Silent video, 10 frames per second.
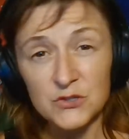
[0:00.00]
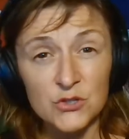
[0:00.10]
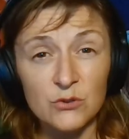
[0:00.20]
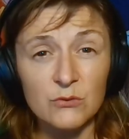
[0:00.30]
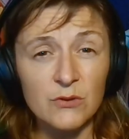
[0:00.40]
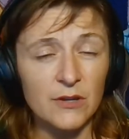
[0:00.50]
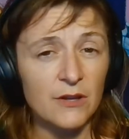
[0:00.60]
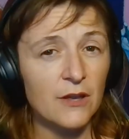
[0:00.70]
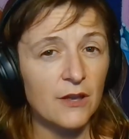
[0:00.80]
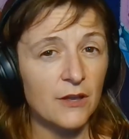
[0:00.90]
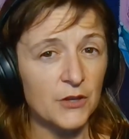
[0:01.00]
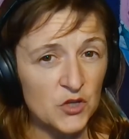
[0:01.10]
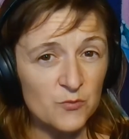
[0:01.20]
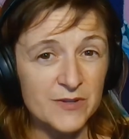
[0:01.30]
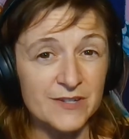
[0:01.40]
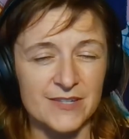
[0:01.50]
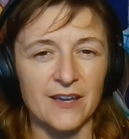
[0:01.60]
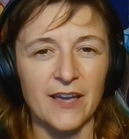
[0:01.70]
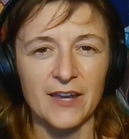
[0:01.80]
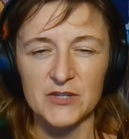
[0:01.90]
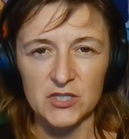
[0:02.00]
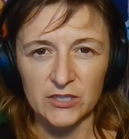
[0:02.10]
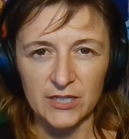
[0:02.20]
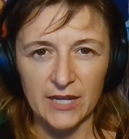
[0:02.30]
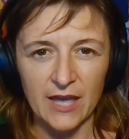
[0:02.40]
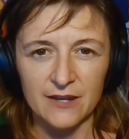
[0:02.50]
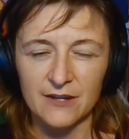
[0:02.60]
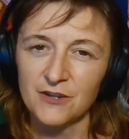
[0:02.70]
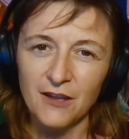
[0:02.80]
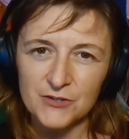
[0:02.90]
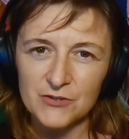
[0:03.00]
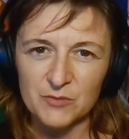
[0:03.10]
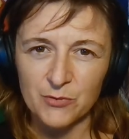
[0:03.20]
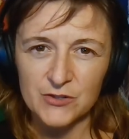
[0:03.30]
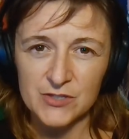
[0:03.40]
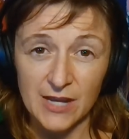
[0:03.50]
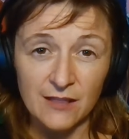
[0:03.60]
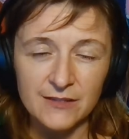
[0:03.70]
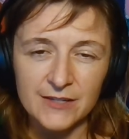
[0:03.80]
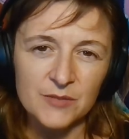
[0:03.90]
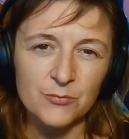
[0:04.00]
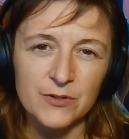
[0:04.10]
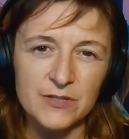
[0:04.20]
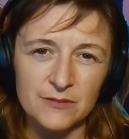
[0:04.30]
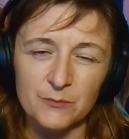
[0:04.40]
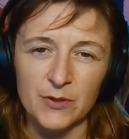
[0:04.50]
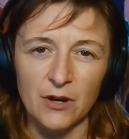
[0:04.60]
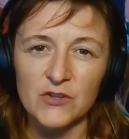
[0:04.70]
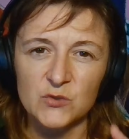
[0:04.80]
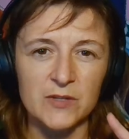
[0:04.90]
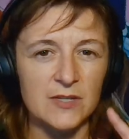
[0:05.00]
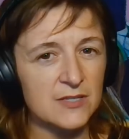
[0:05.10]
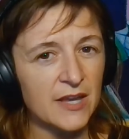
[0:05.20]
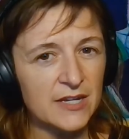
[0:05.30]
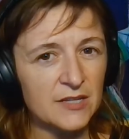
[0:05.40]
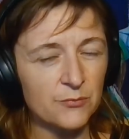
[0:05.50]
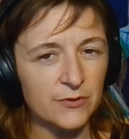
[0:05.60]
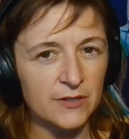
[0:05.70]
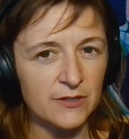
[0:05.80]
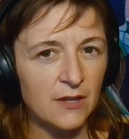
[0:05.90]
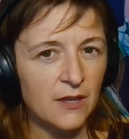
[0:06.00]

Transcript: Two, human design is looking at not just a personality imprint, but also a design imprint,